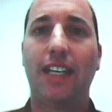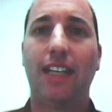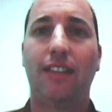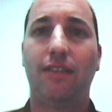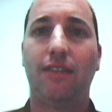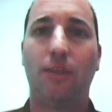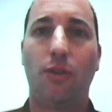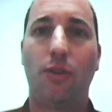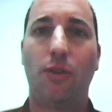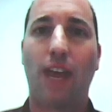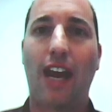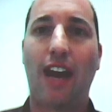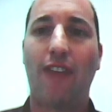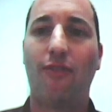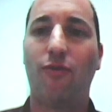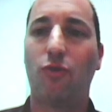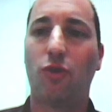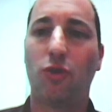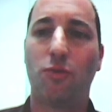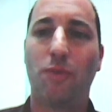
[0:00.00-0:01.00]
you would
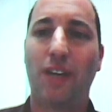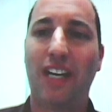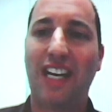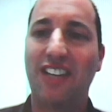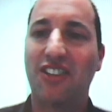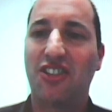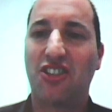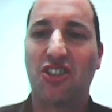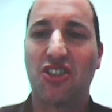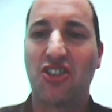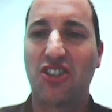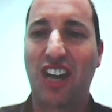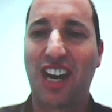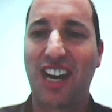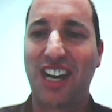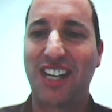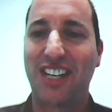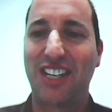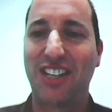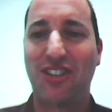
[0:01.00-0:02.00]
have could be
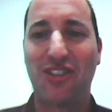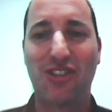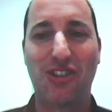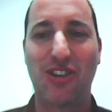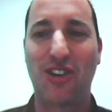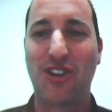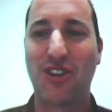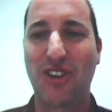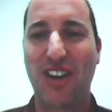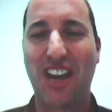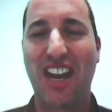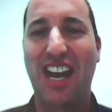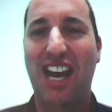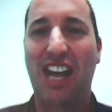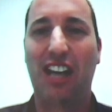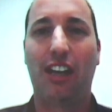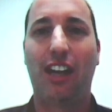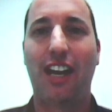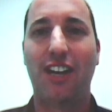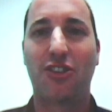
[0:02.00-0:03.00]
instantaneous,
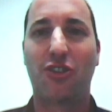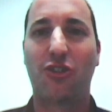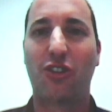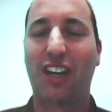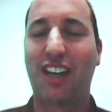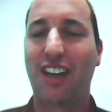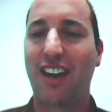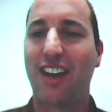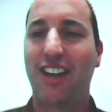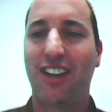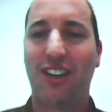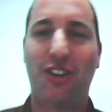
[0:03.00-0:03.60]
electric.